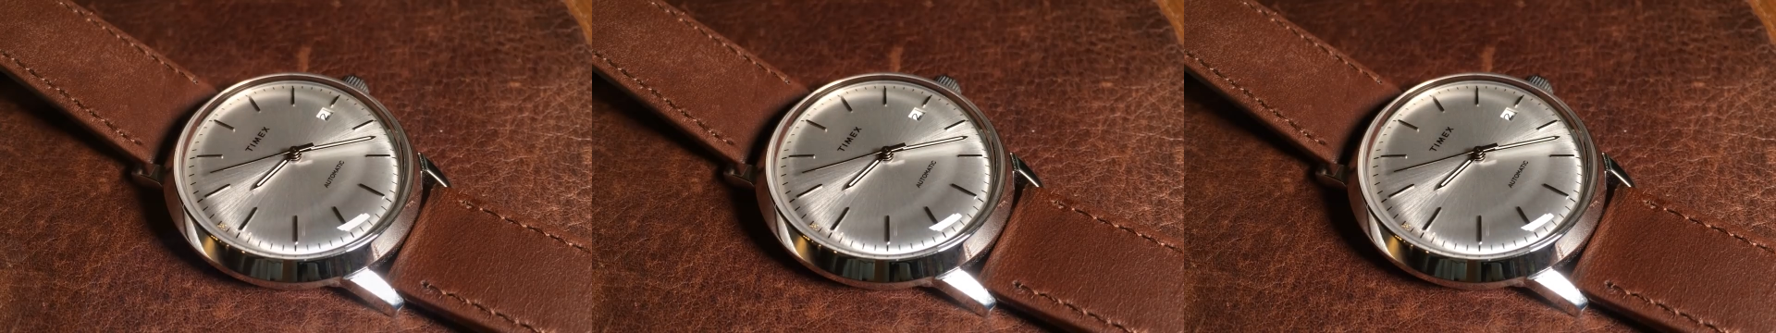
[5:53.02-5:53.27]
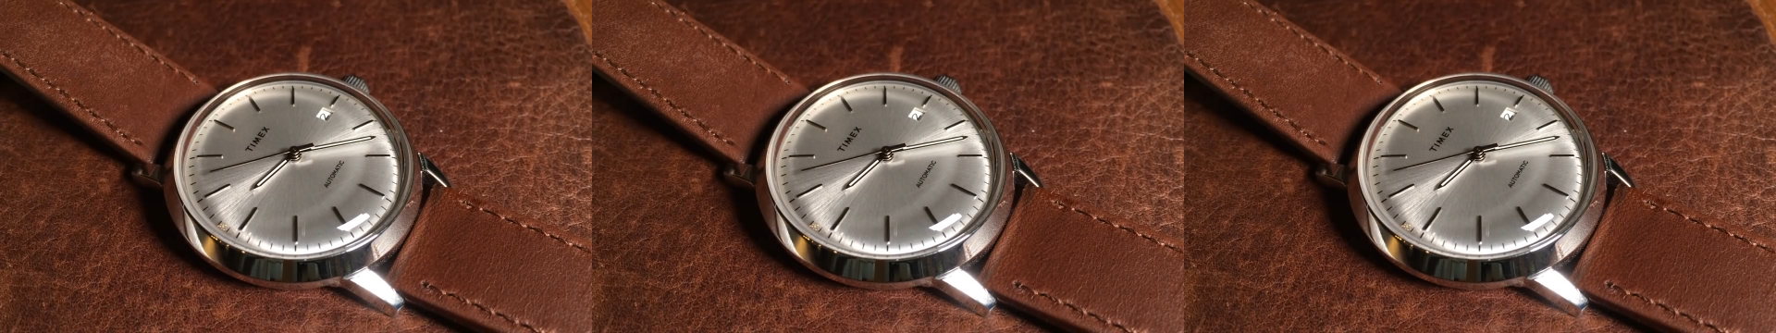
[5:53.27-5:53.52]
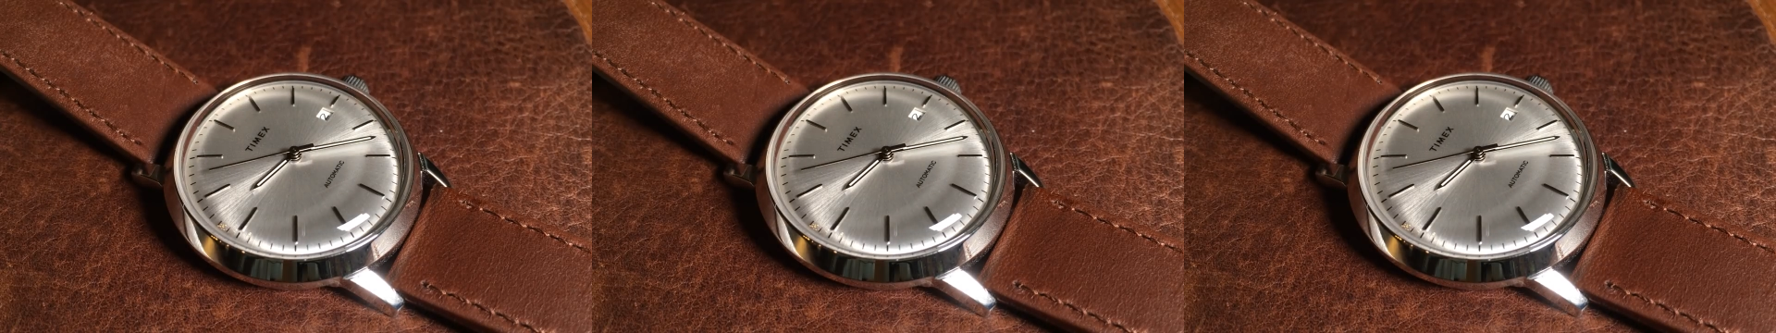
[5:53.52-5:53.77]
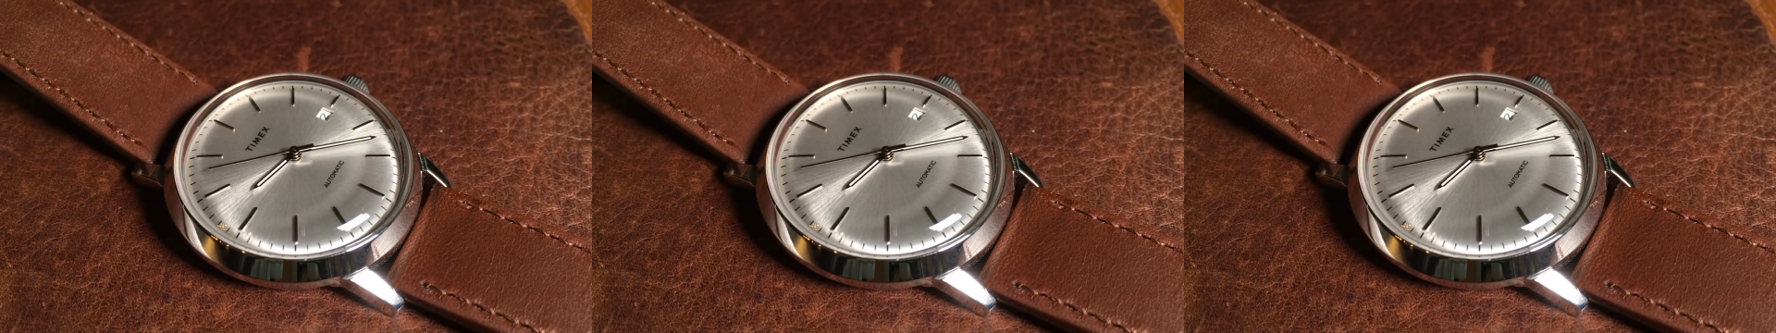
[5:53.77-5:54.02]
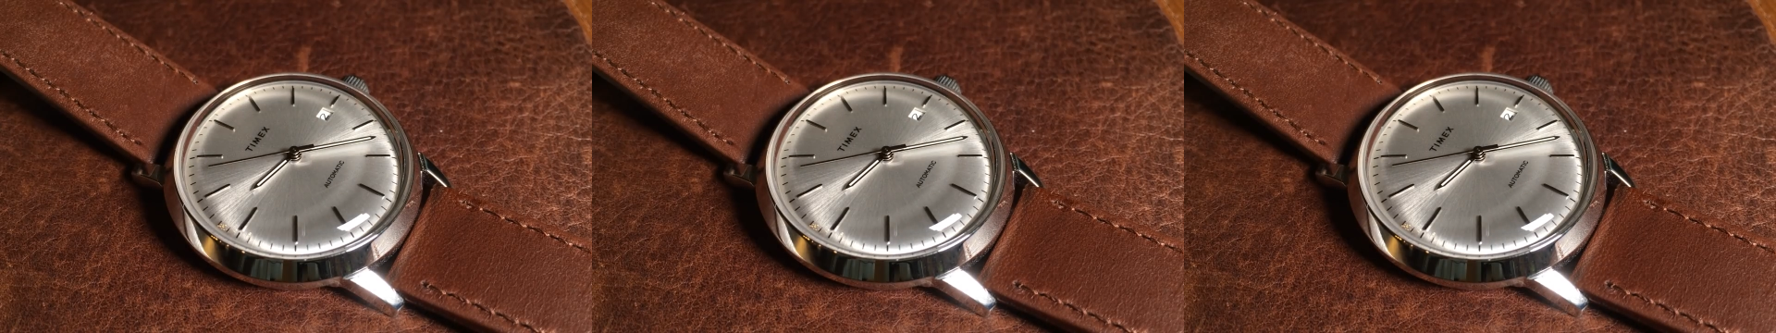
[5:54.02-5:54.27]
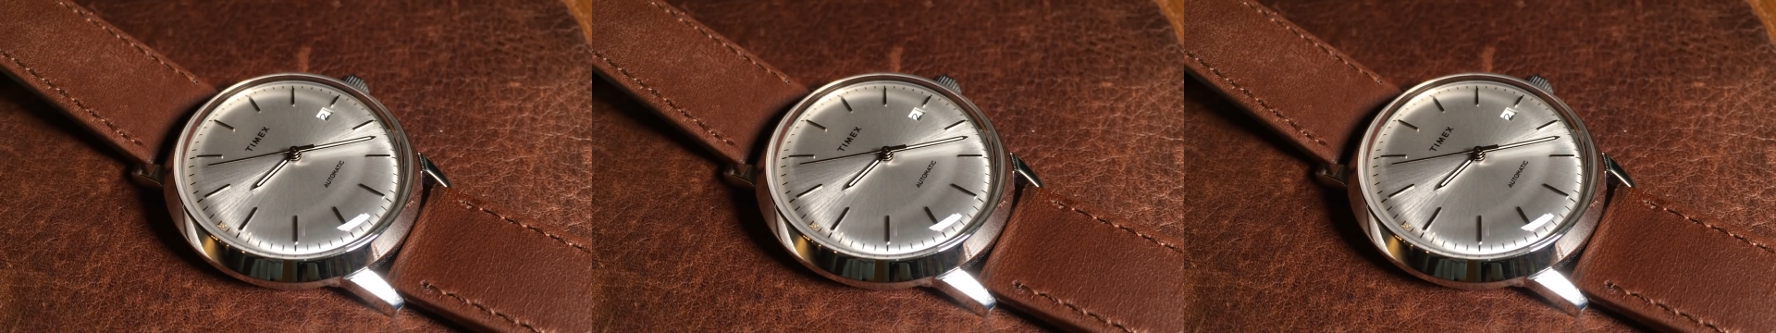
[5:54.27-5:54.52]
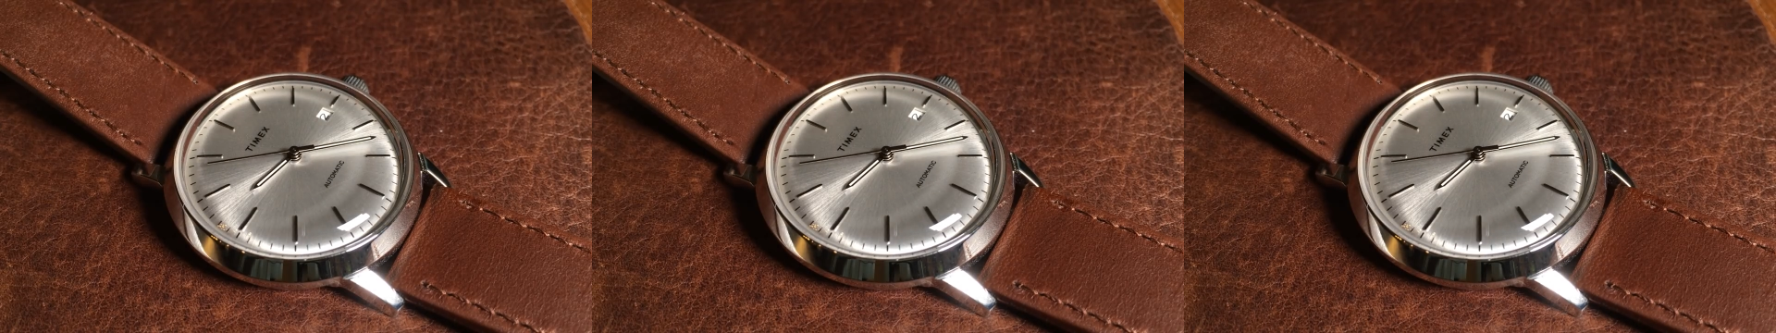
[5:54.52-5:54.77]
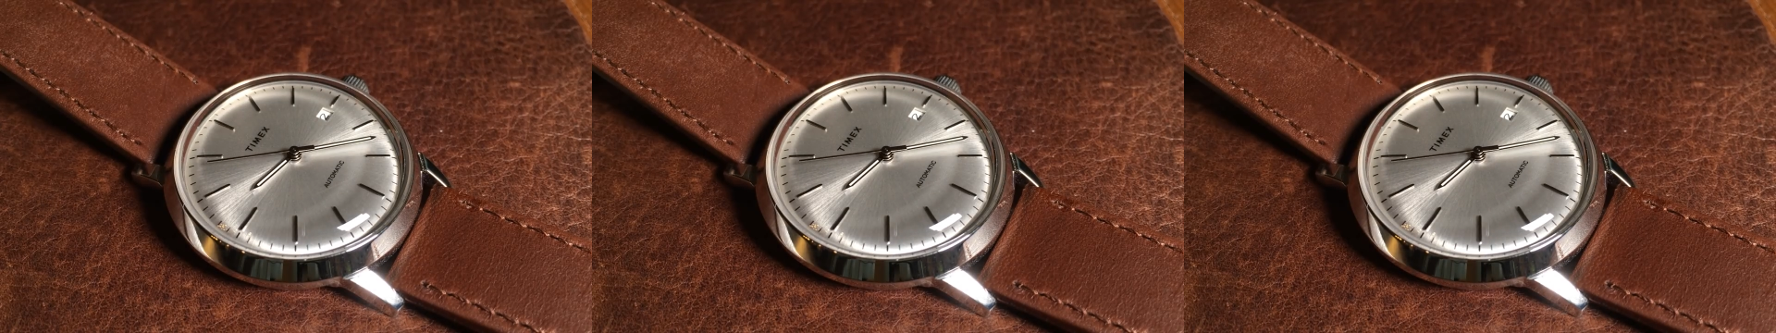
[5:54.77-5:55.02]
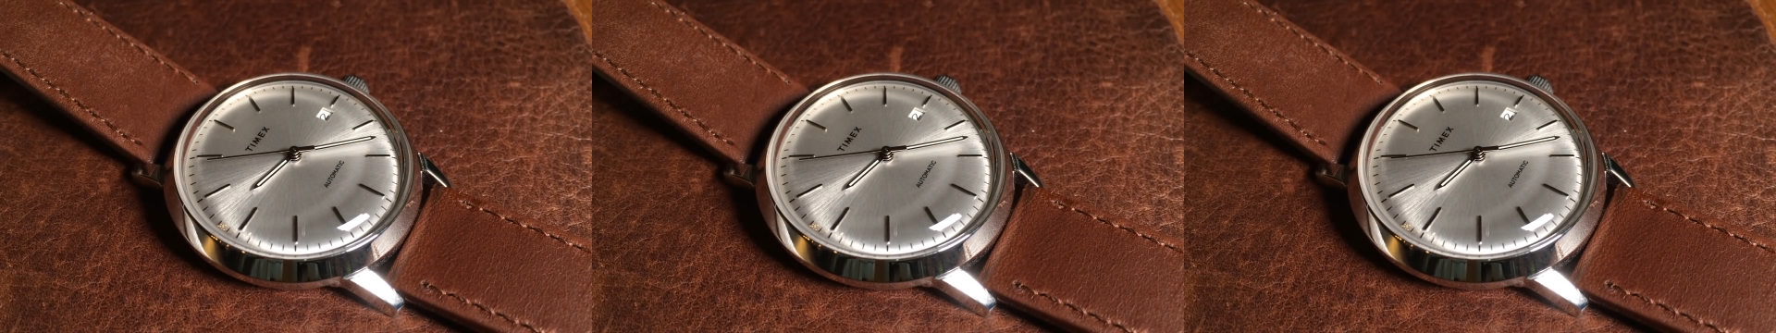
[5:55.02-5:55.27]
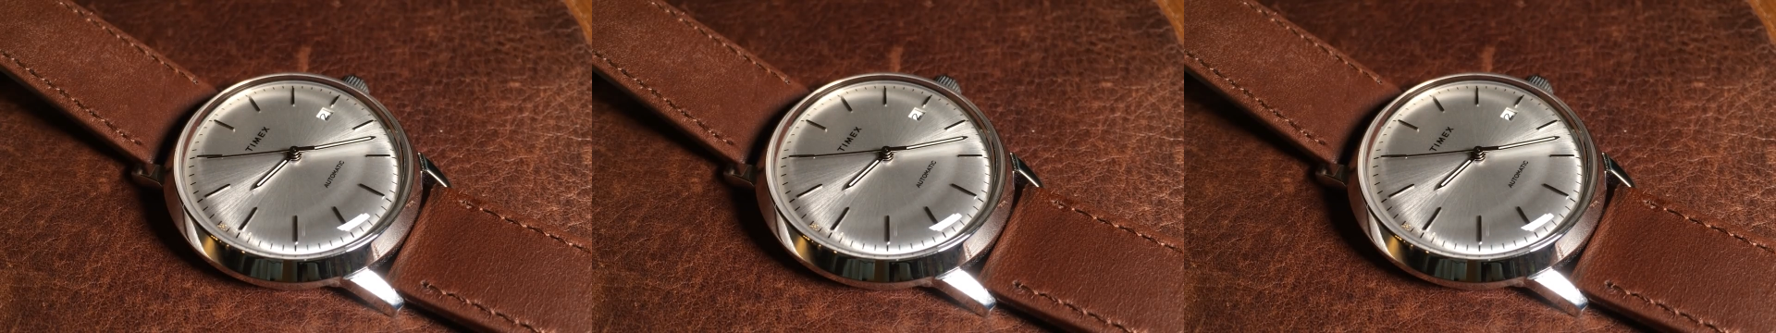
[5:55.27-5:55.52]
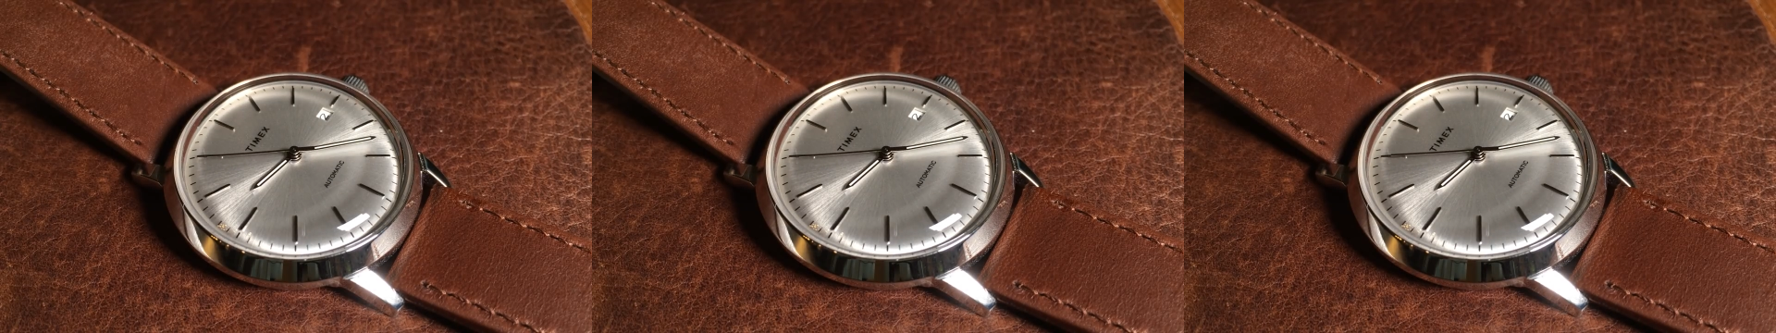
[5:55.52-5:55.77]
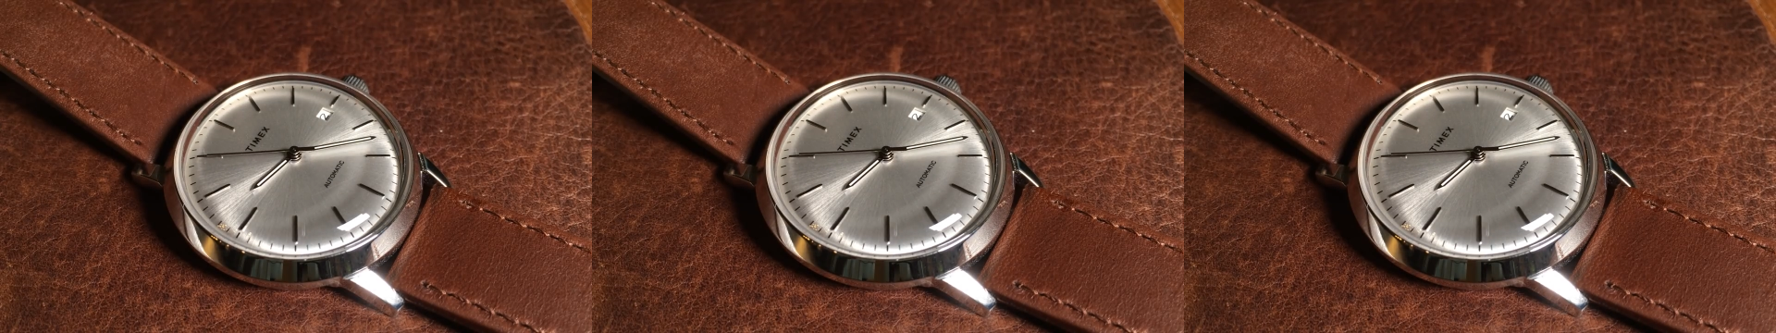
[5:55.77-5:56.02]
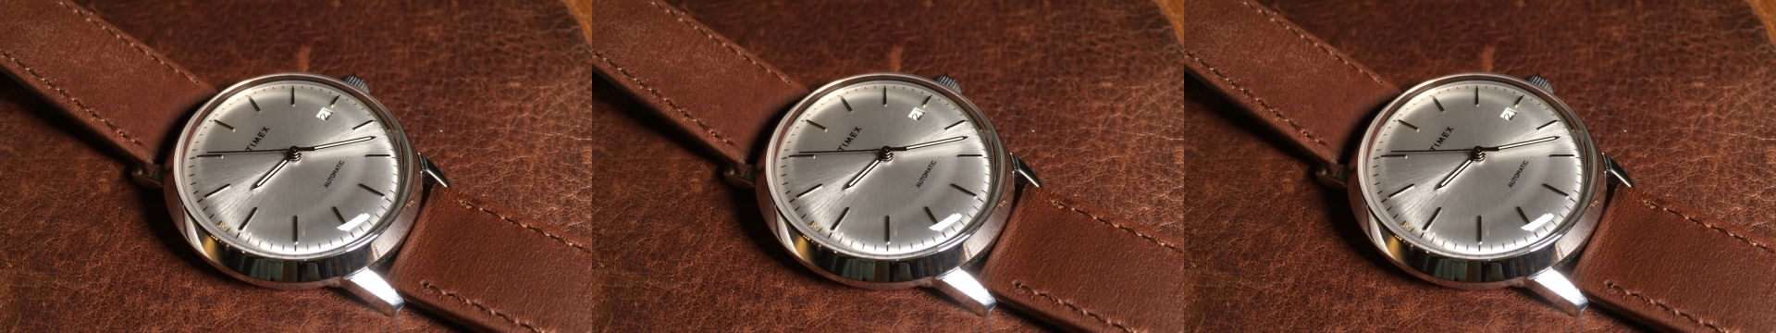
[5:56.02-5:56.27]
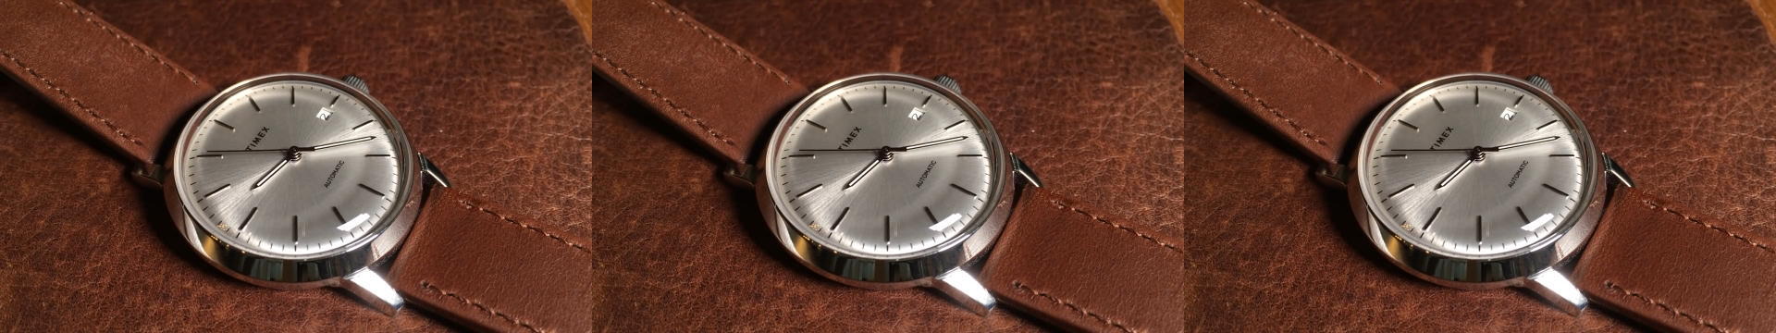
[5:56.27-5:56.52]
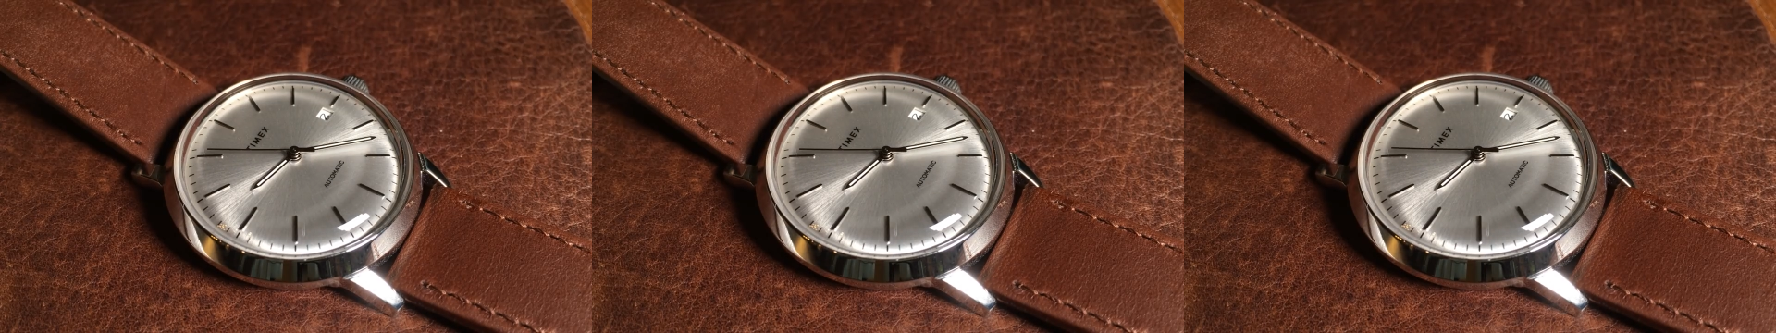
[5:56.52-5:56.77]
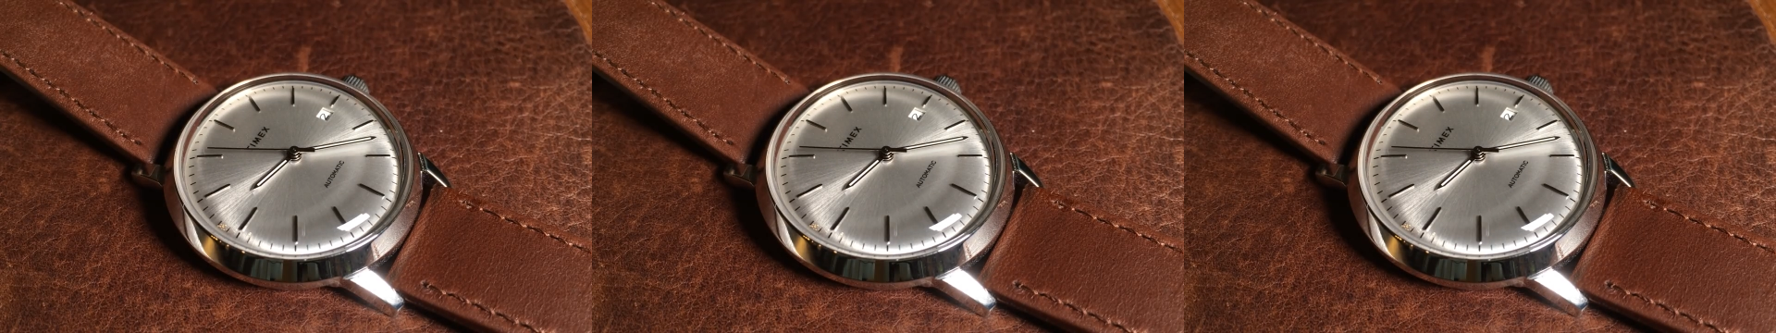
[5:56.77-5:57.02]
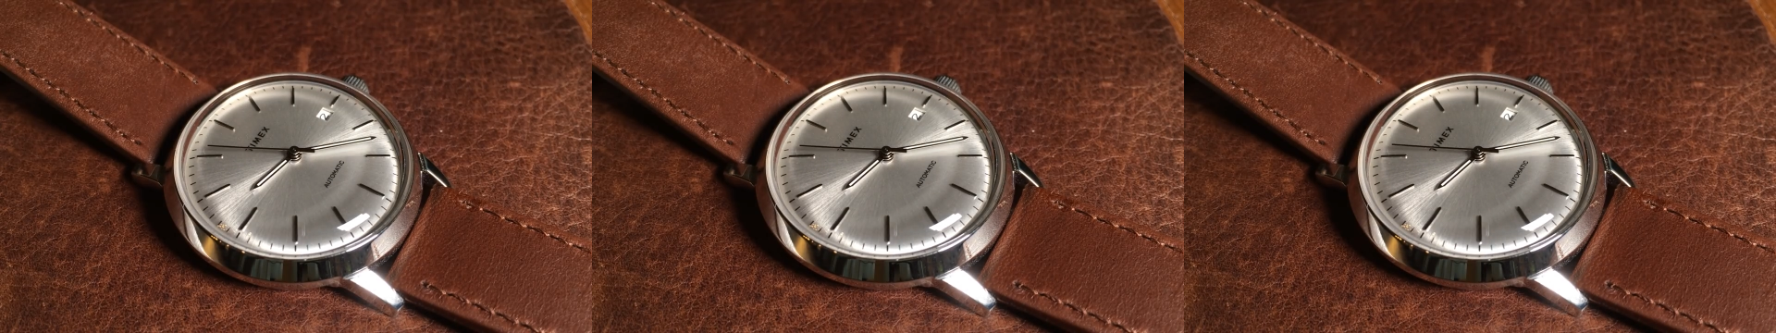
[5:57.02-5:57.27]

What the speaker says: [unreadable: no face in view]